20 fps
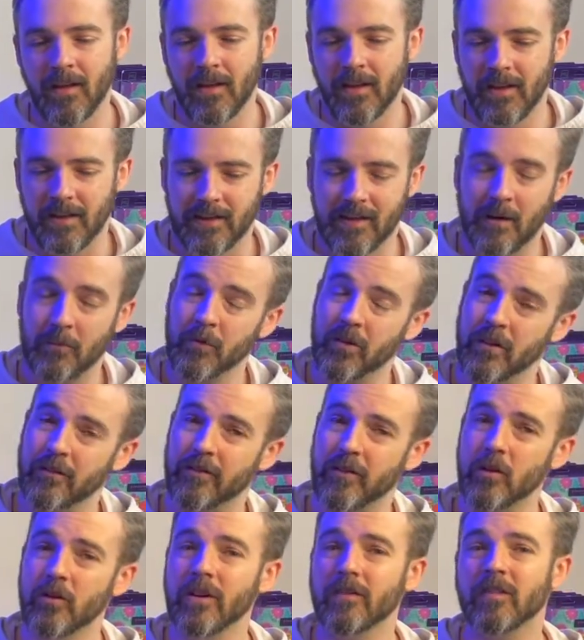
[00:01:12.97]
It comes in a
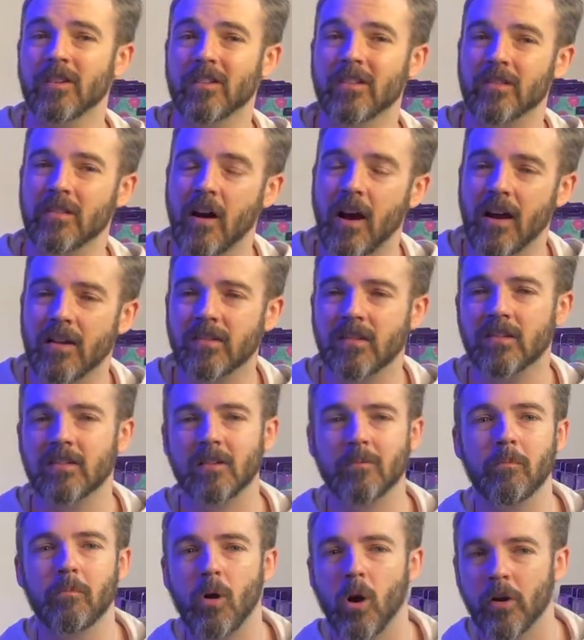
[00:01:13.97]
few different sizes
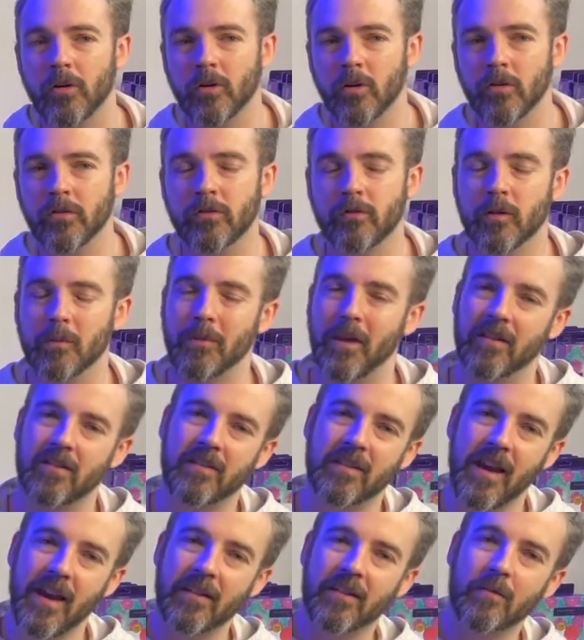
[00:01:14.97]
and models, from their
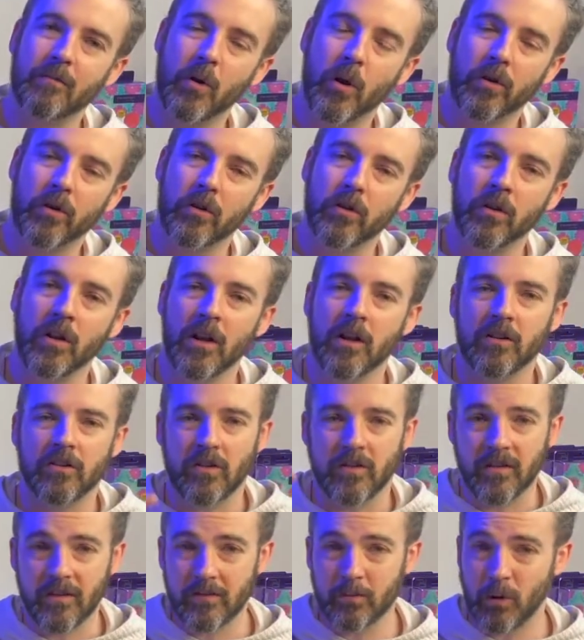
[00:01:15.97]
standard model to
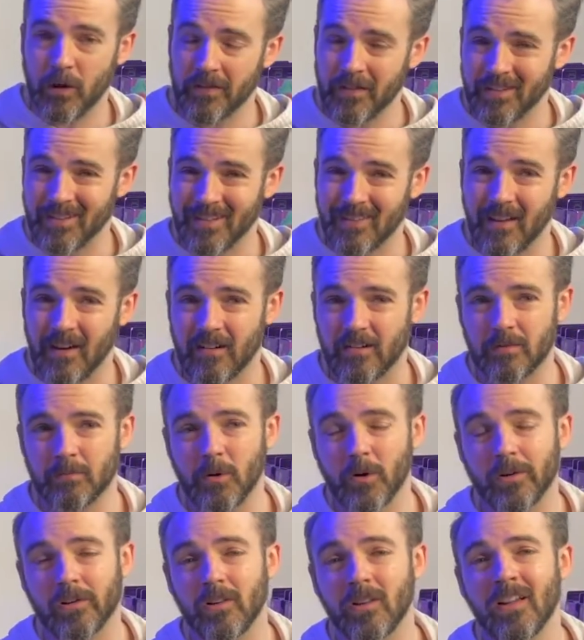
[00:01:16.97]
this one, the deluxe
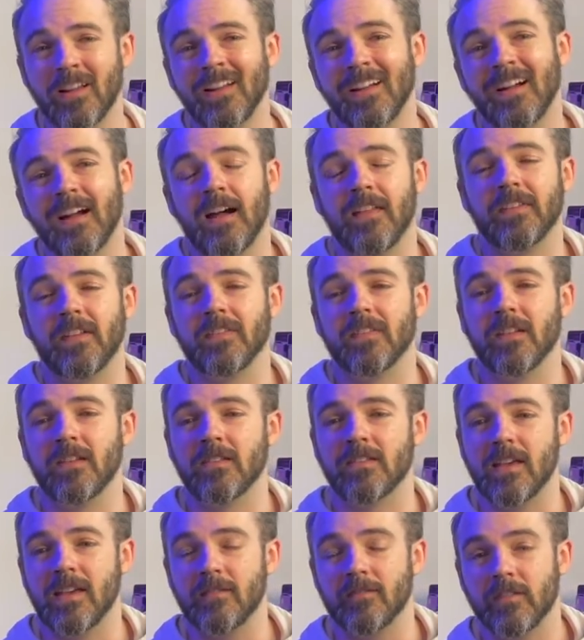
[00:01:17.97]
model, and then
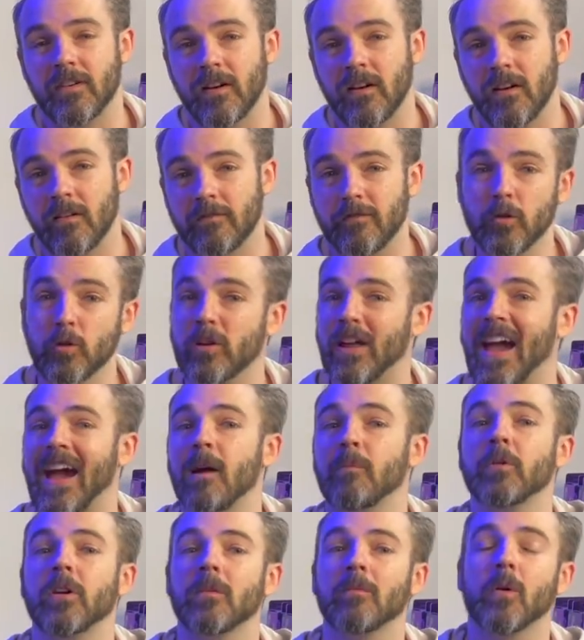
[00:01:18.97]
there's even a full
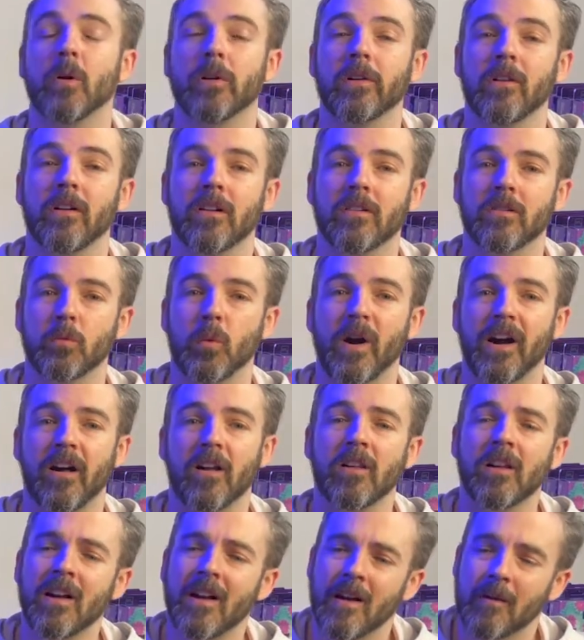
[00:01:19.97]
cabinet model as
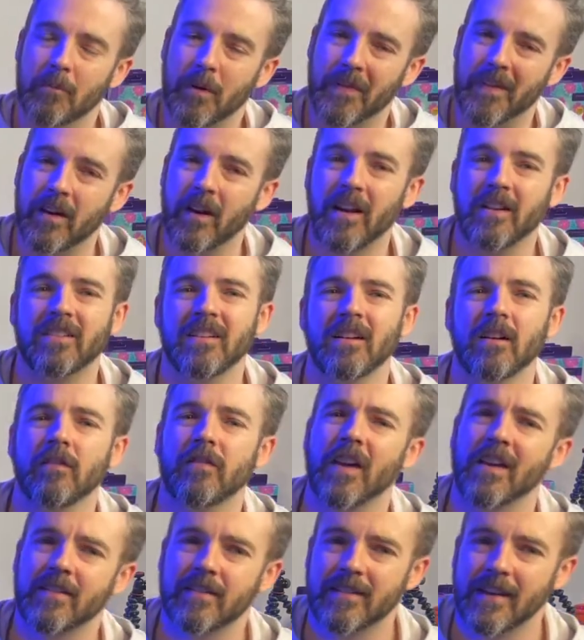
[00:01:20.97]
well. But the idea of
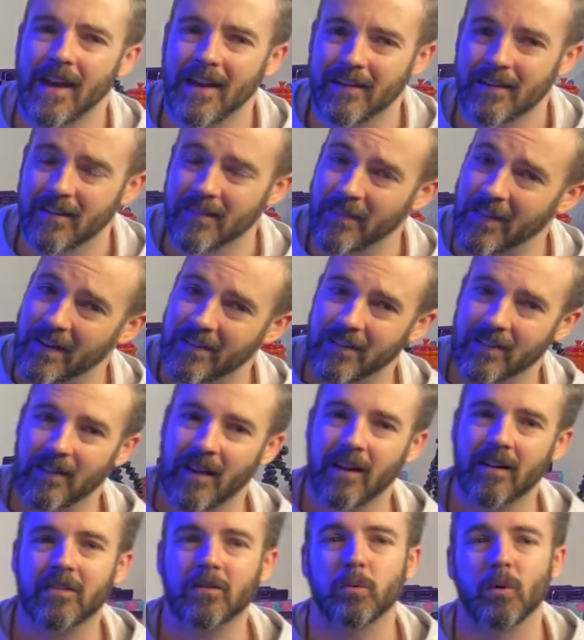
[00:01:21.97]
their standard and their
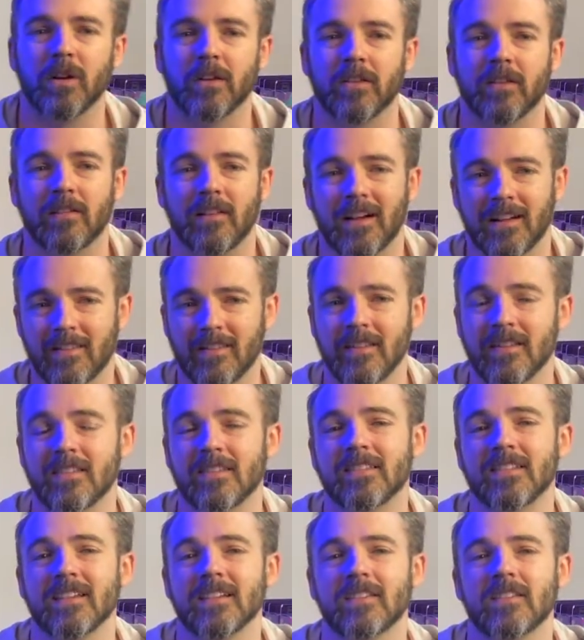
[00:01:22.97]
deluxe ones like
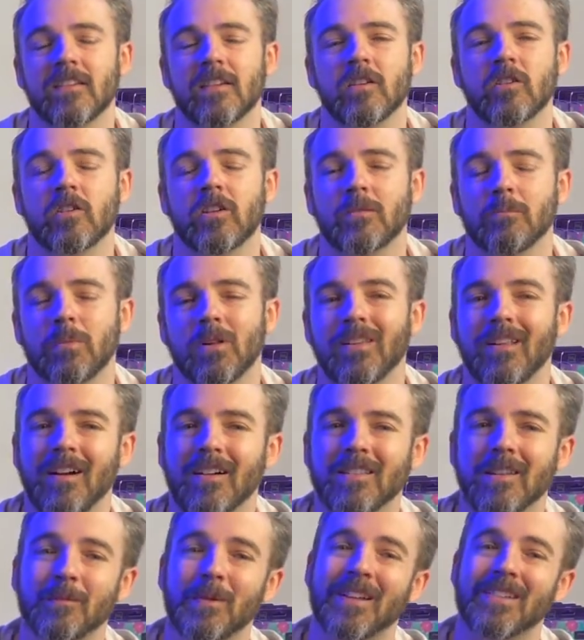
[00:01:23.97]
this is that you can
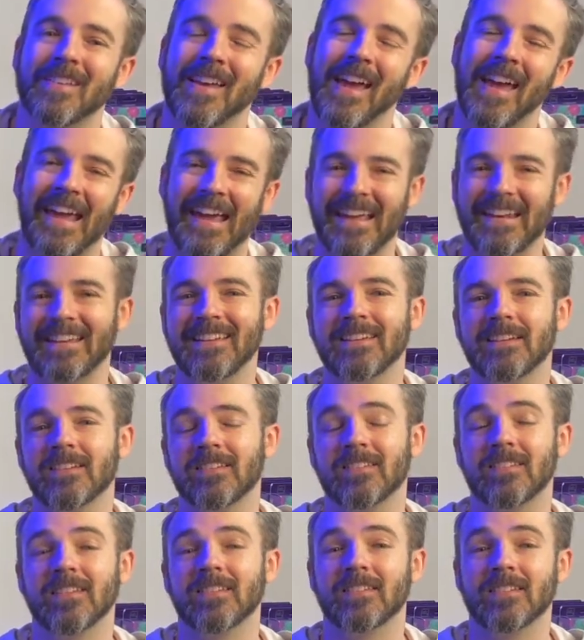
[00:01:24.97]
plug them into any
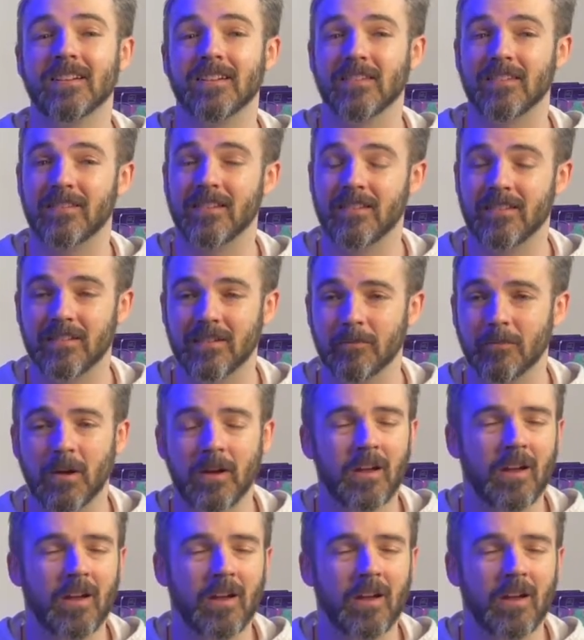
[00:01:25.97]
existing system.